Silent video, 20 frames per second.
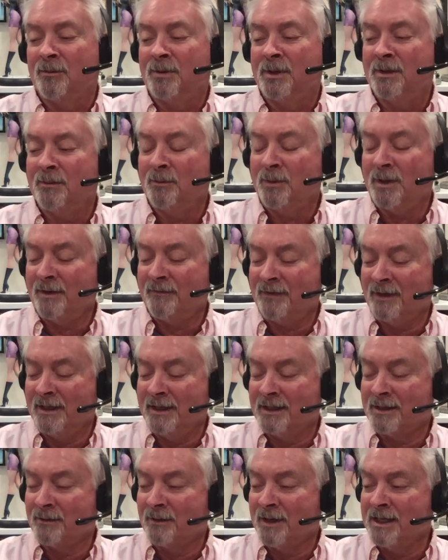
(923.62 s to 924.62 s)
whatever
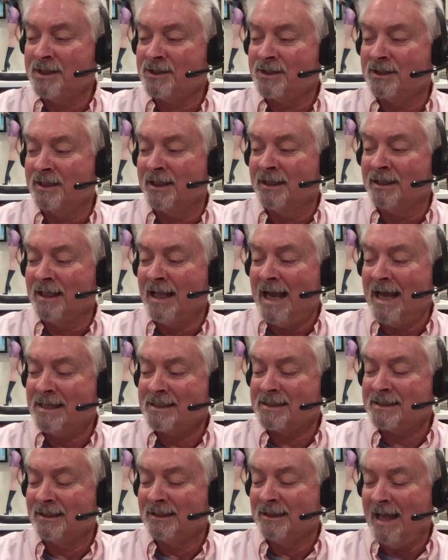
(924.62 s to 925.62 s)
iteration,
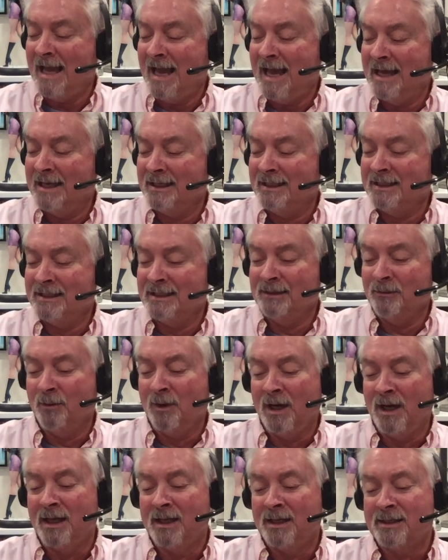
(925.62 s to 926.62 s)
Elastilad he
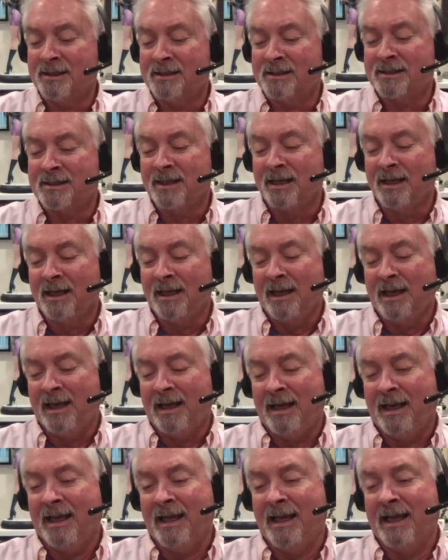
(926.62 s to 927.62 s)
was,
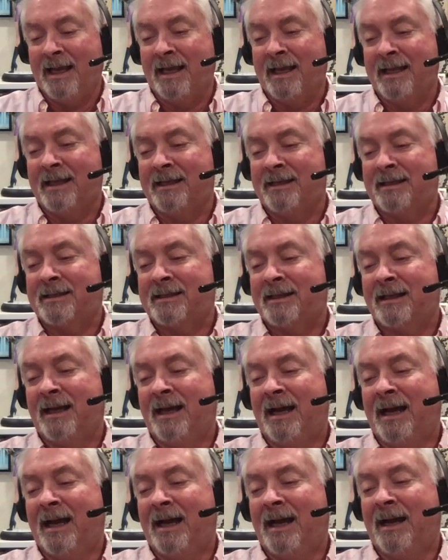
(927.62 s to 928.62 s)
and
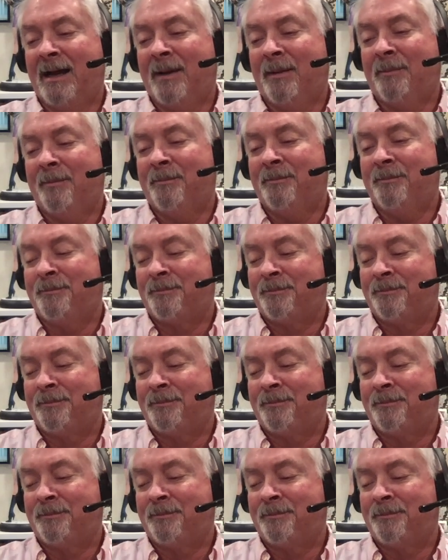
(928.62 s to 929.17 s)
um,